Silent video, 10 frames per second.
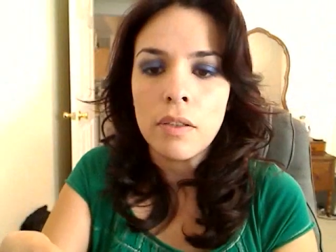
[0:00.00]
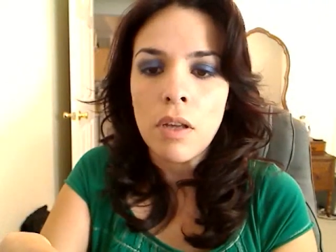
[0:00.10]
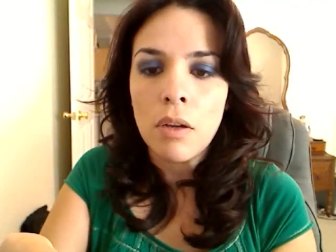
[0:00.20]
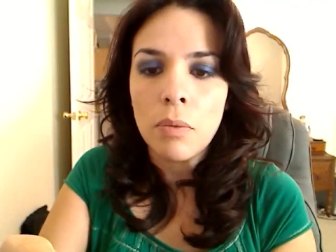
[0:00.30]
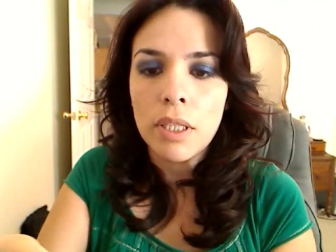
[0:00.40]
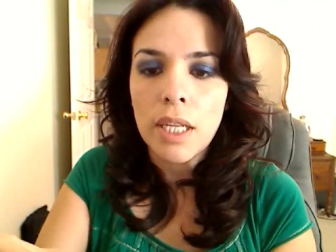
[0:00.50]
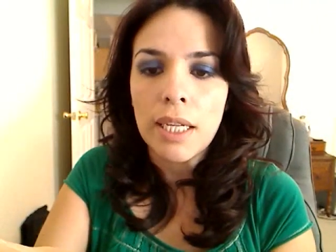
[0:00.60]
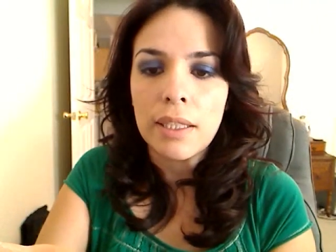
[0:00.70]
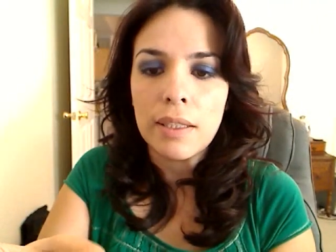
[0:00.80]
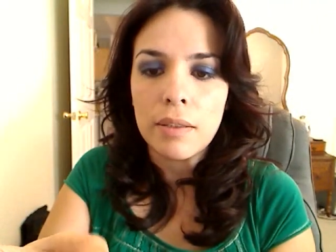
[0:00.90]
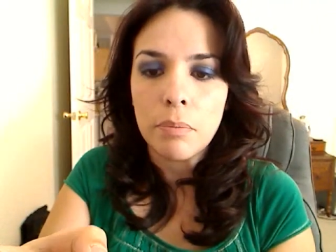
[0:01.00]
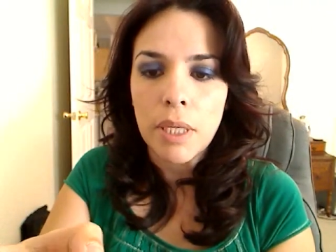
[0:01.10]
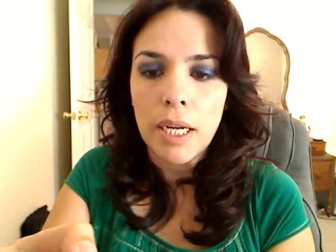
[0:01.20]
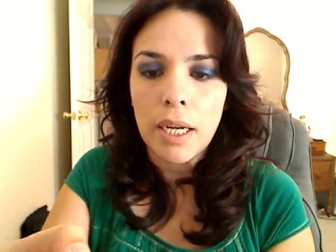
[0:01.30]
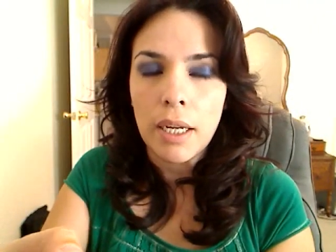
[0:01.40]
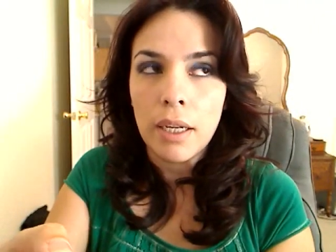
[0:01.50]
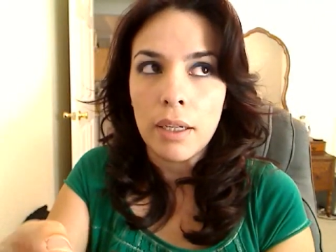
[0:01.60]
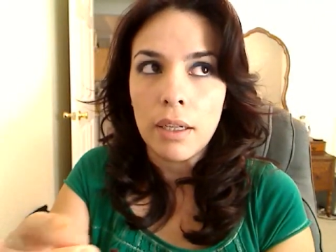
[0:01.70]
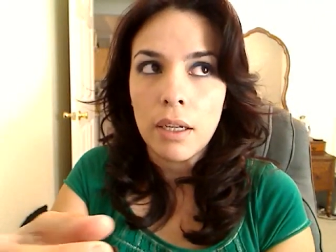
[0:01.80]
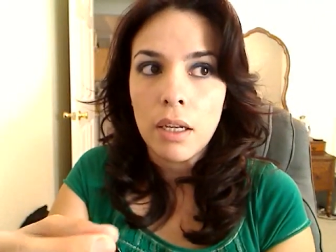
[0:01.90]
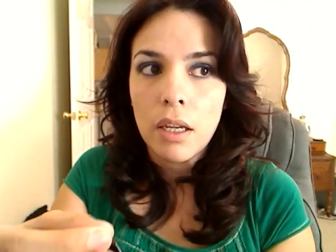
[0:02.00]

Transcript: saw one like this by,